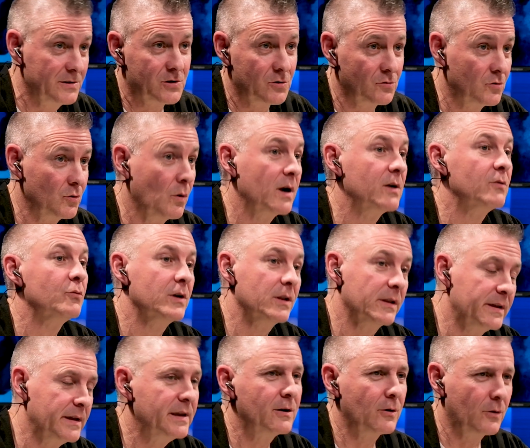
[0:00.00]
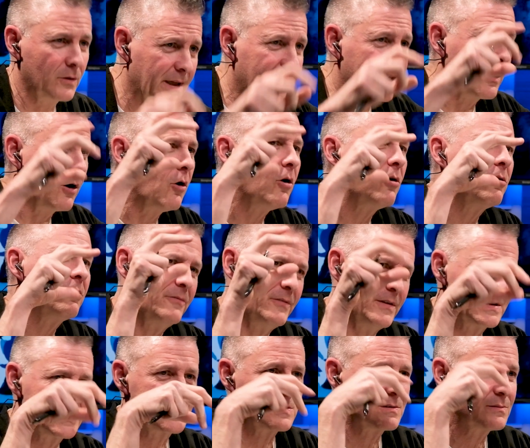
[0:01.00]
So do I really, all of
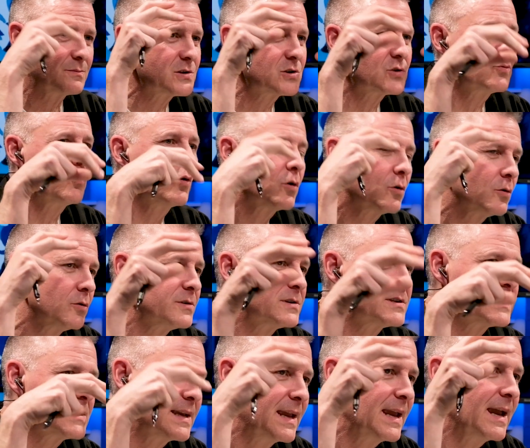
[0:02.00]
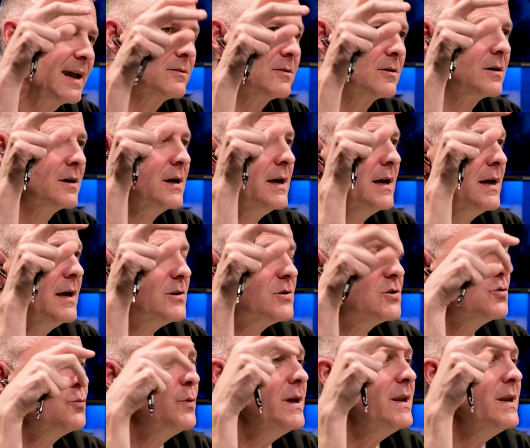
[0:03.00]
this swirls together. Do we